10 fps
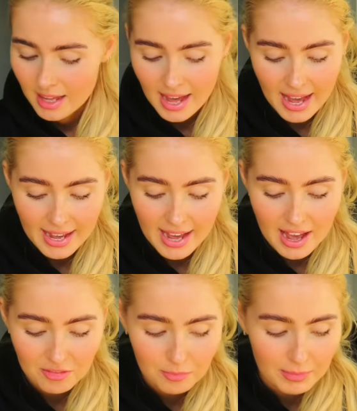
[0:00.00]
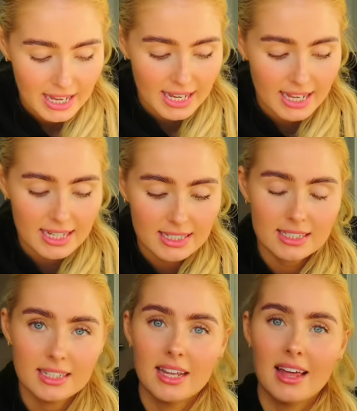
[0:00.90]
I have made
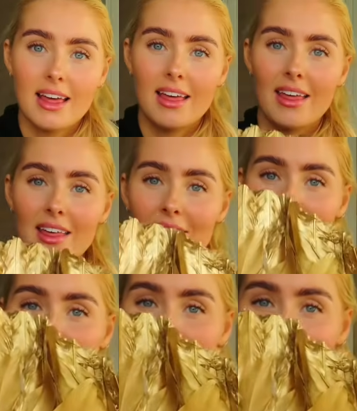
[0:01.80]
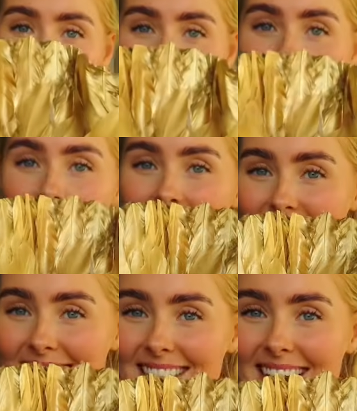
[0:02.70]
the corset.
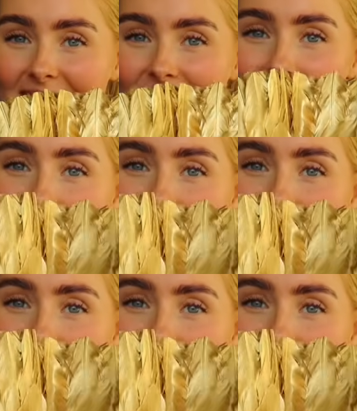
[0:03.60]
So